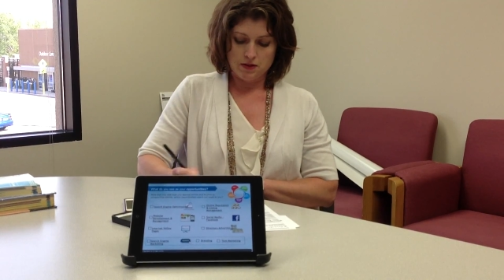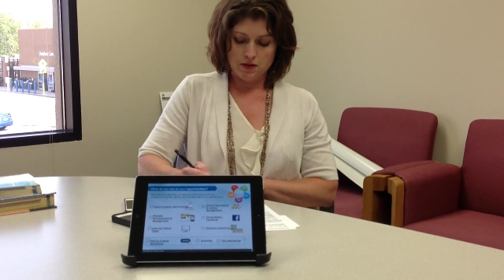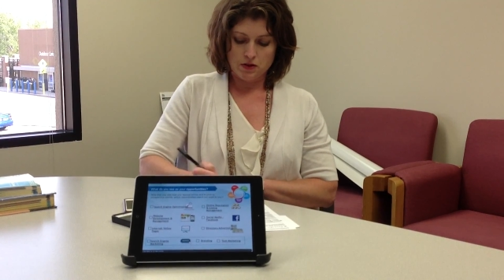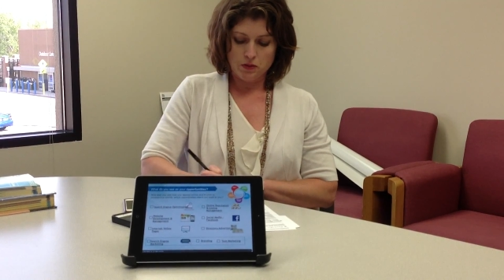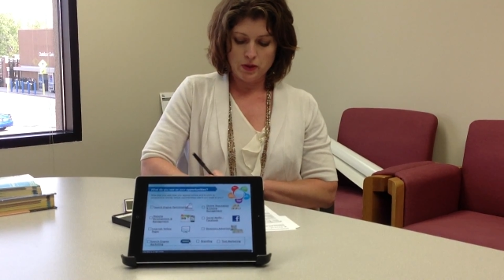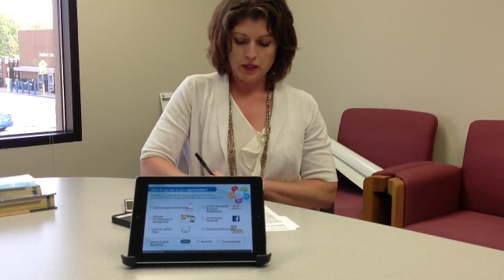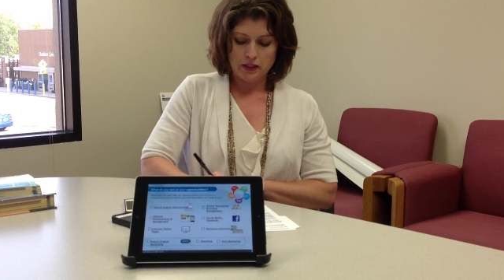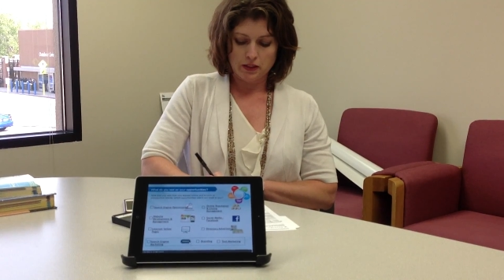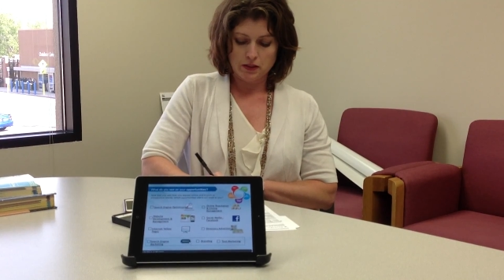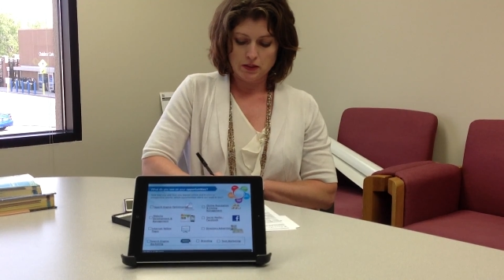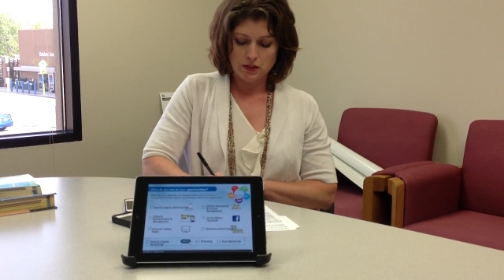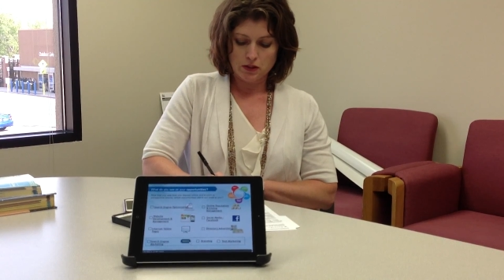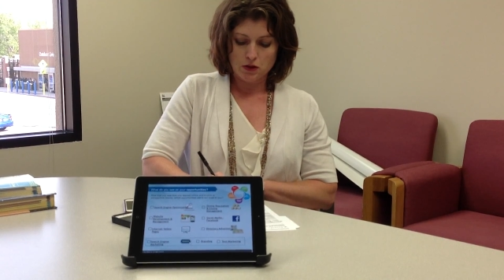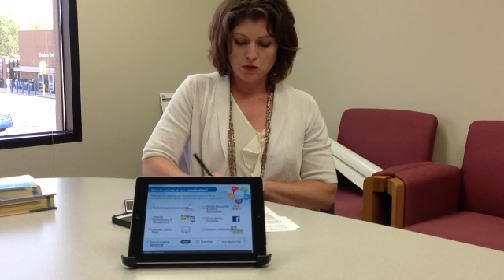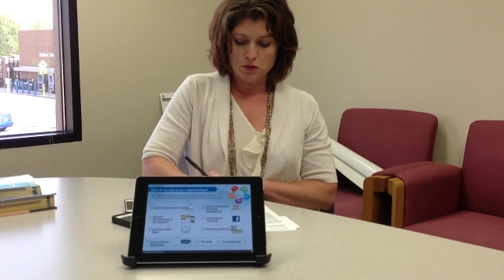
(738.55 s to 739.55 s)
All right.
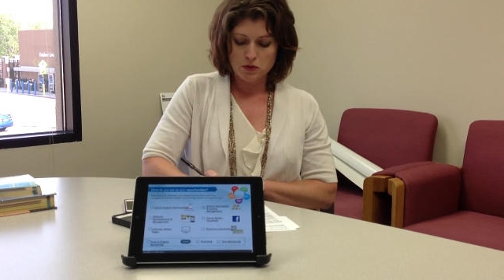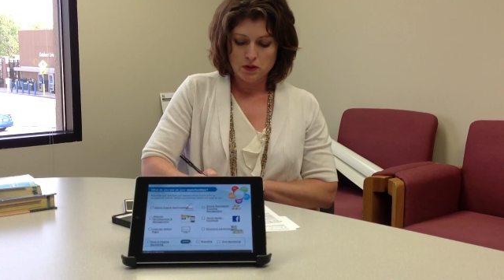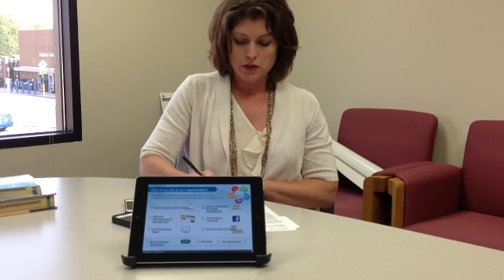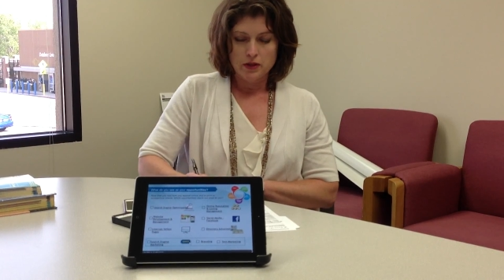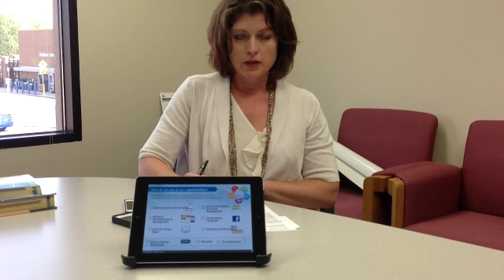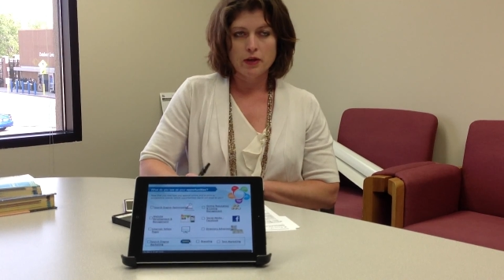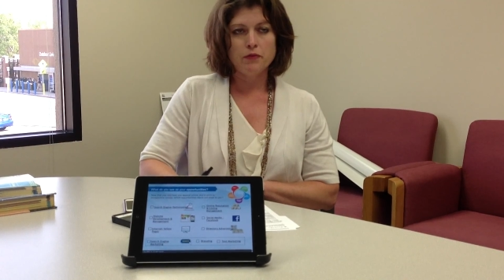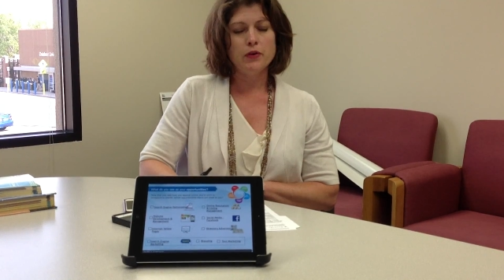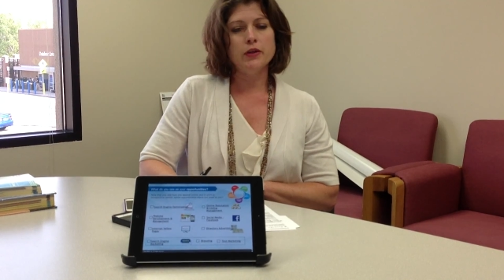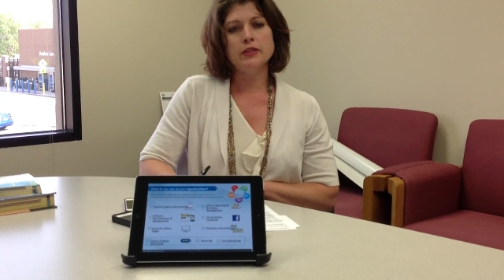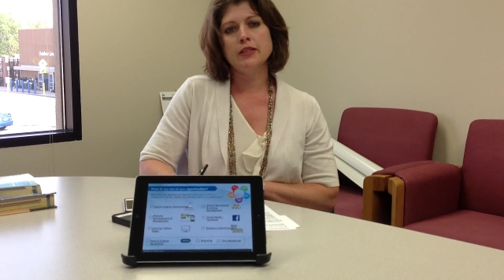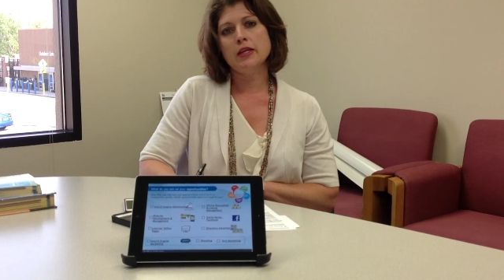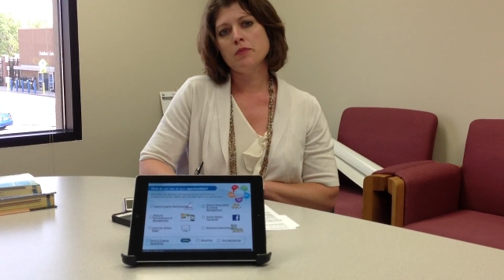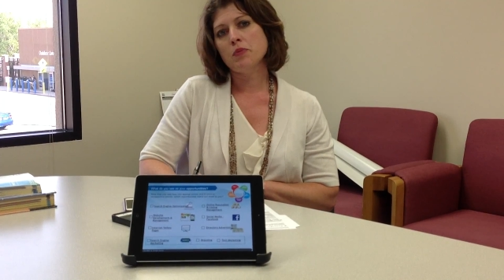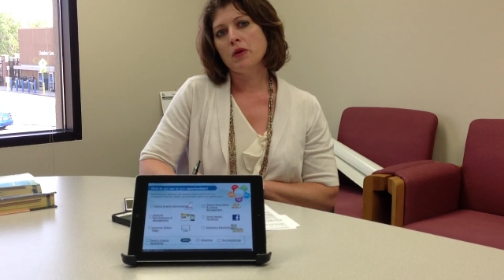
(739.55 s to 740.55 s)
So if you had
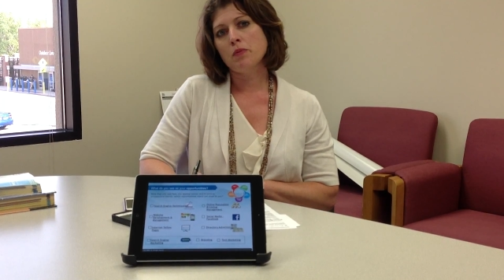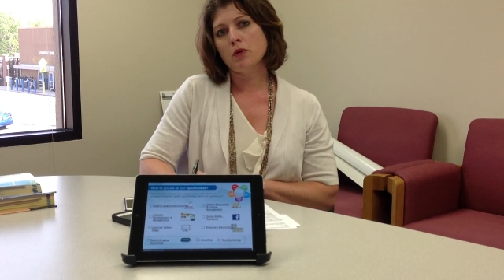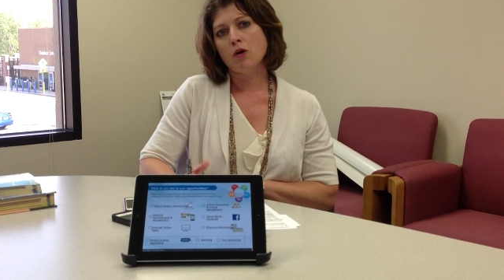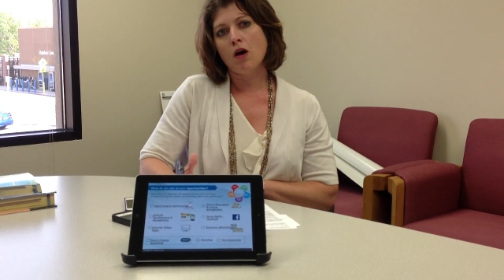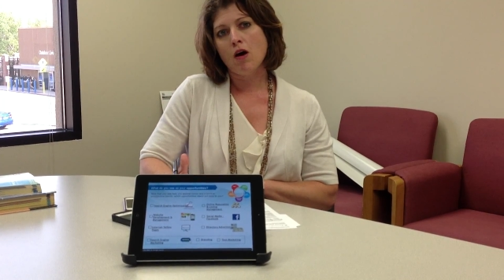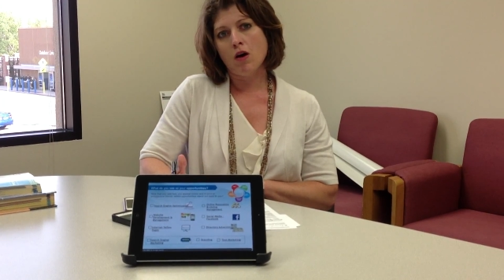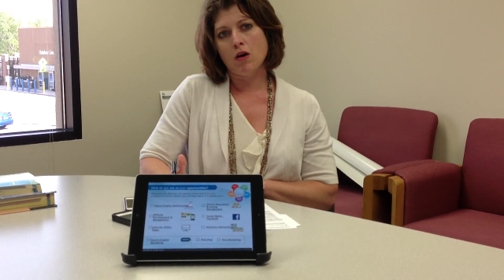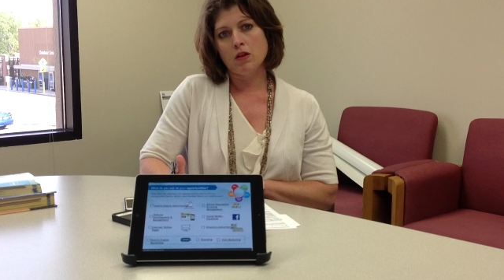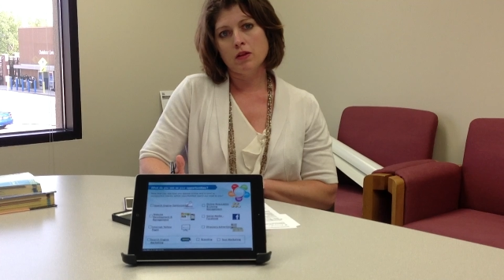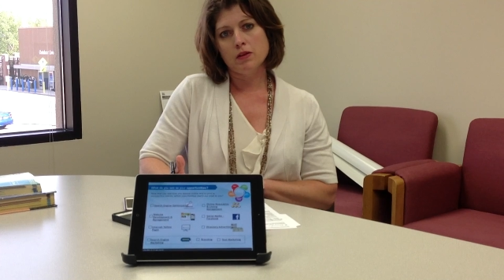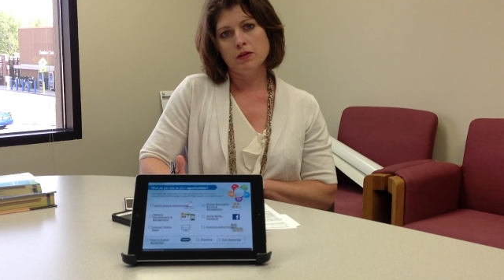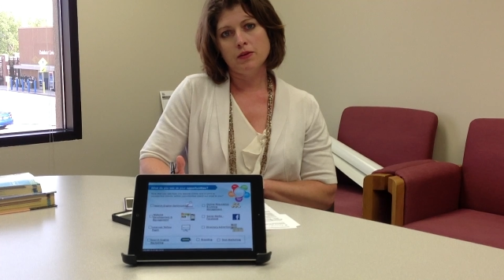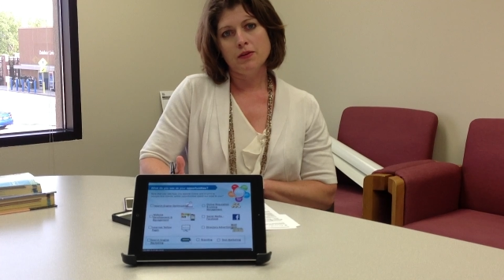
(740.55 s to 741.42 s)
10 people call